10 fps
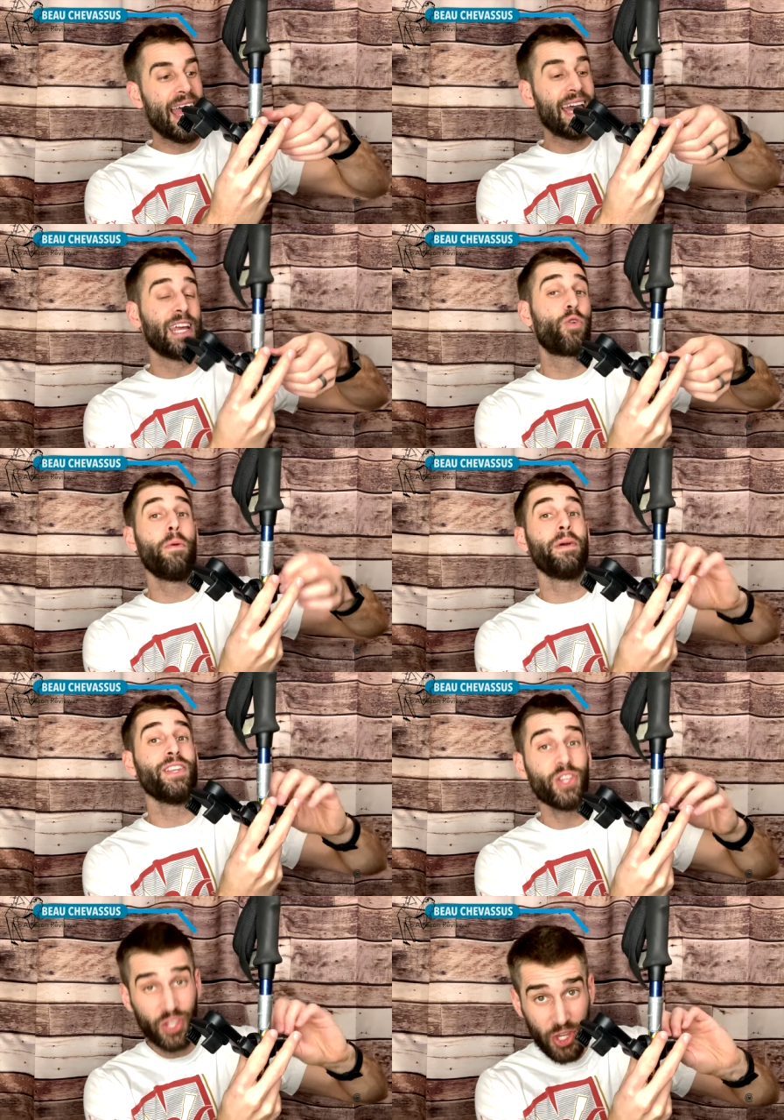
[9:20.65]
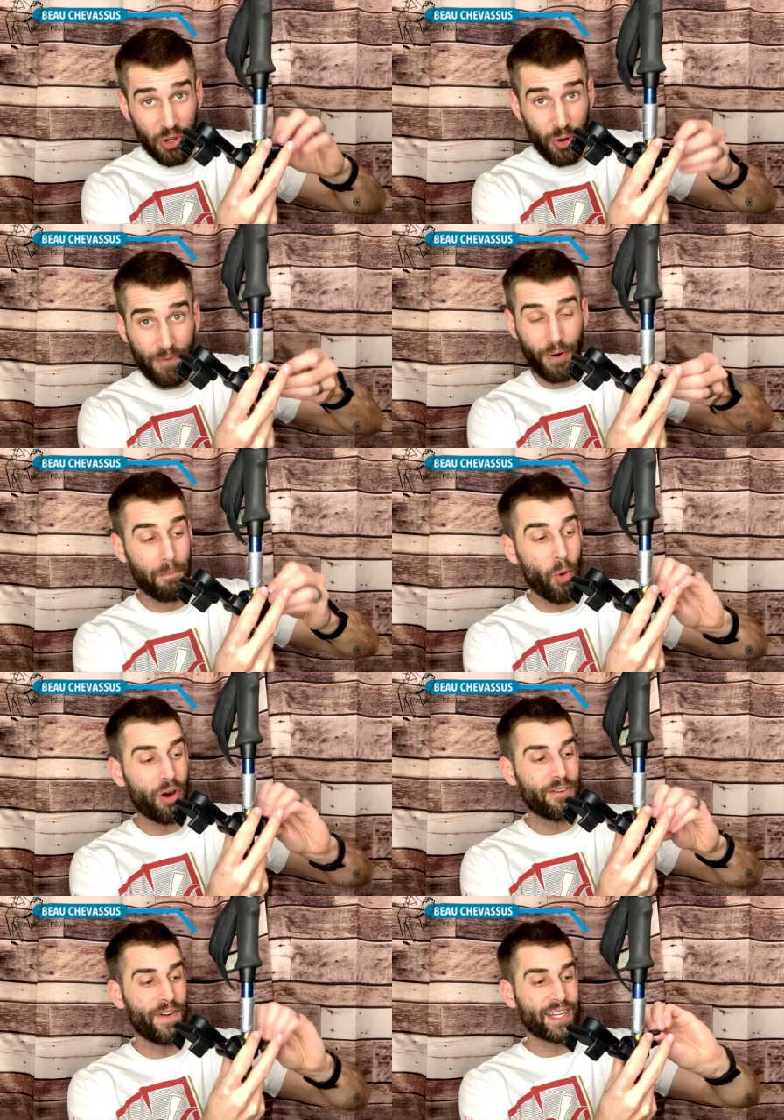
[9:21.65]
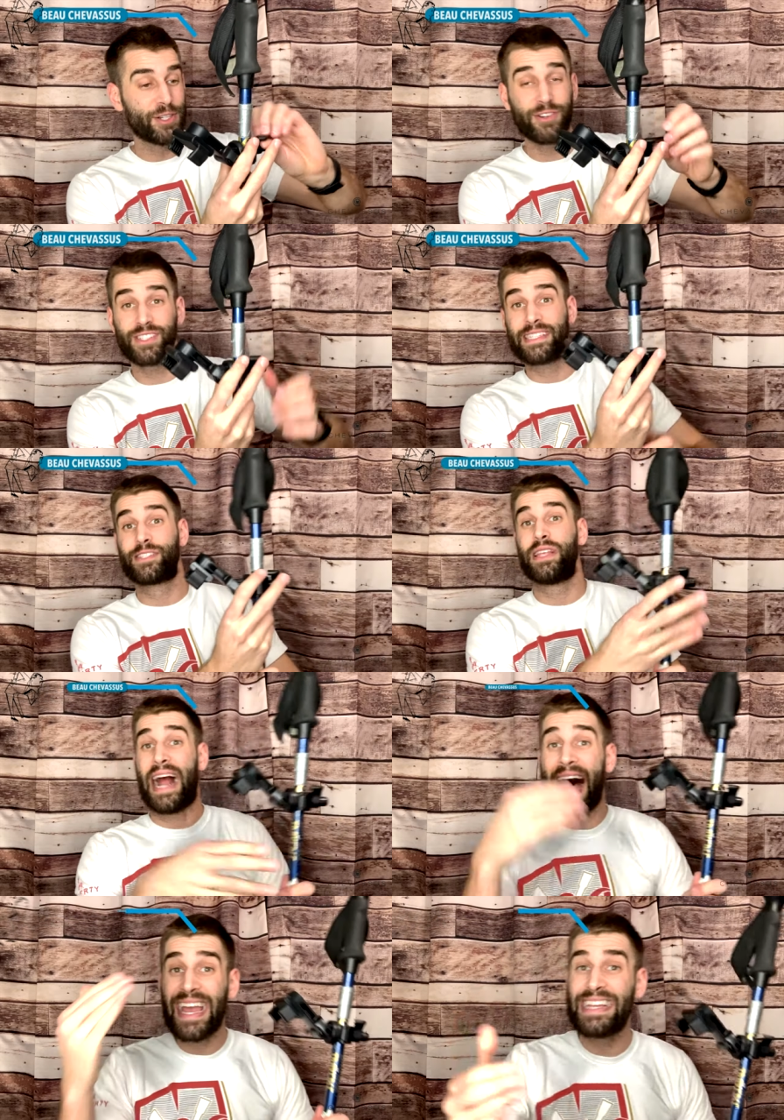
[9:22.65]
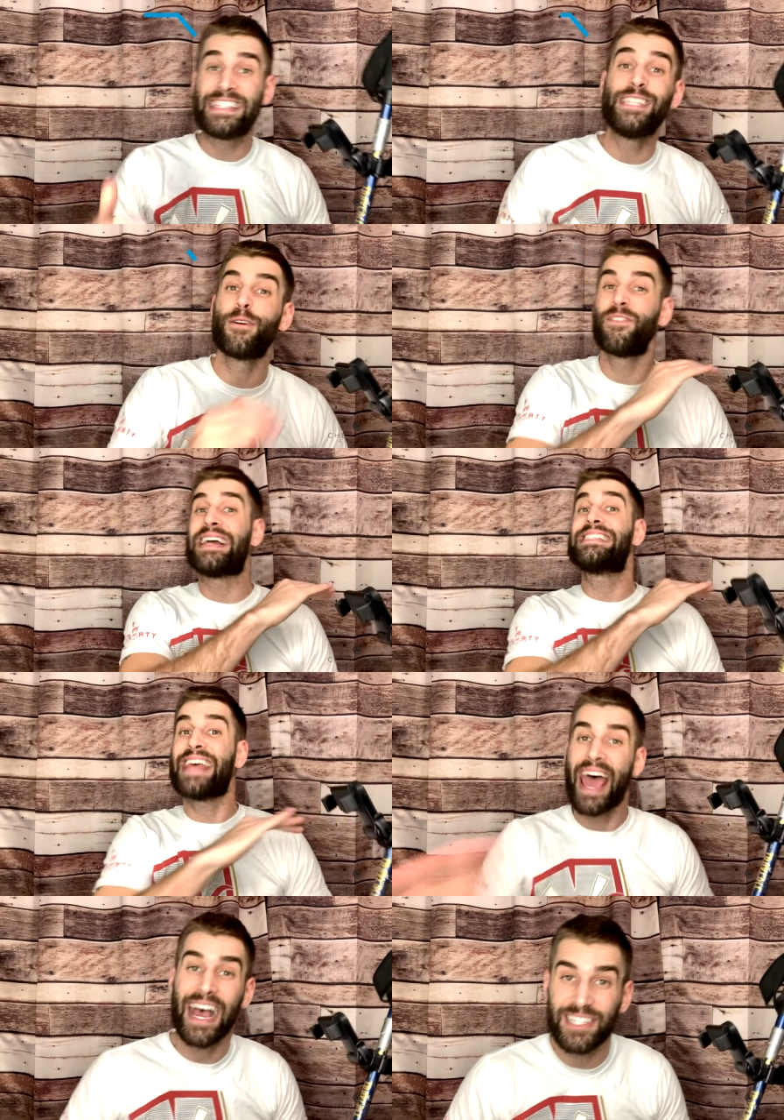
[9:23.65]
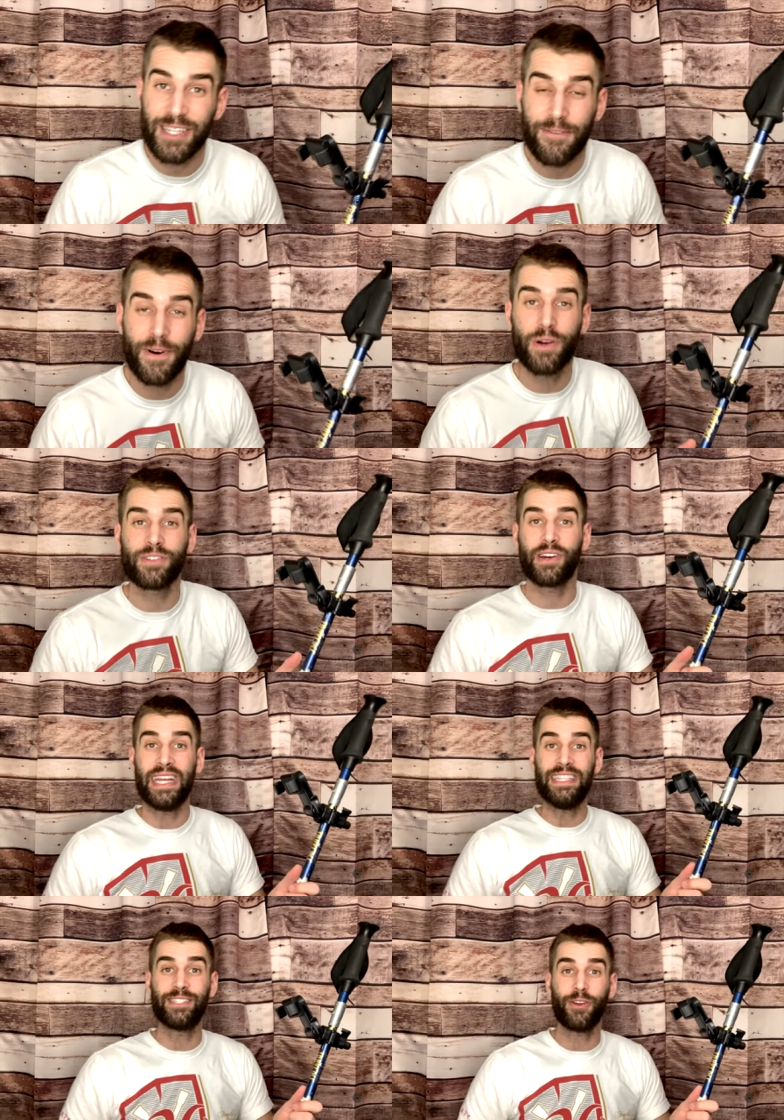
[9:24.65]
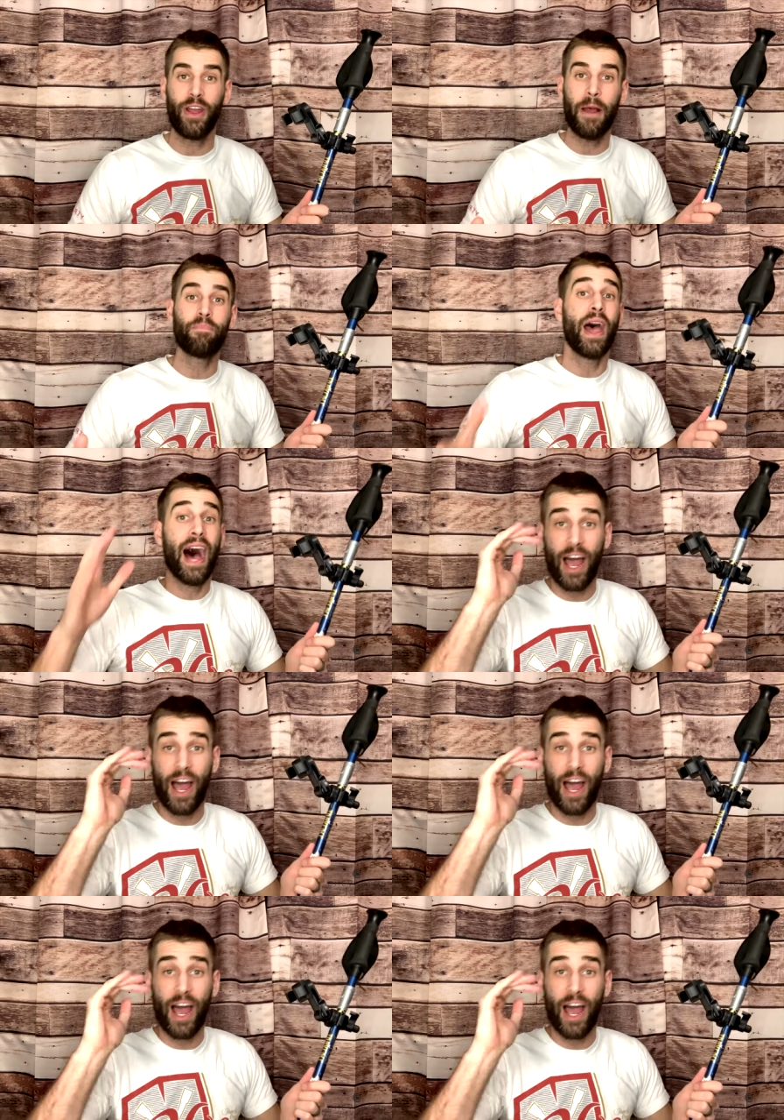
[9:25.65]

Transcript: in equipping you for more adventures and so that I can see your fantastic photos on Instagram.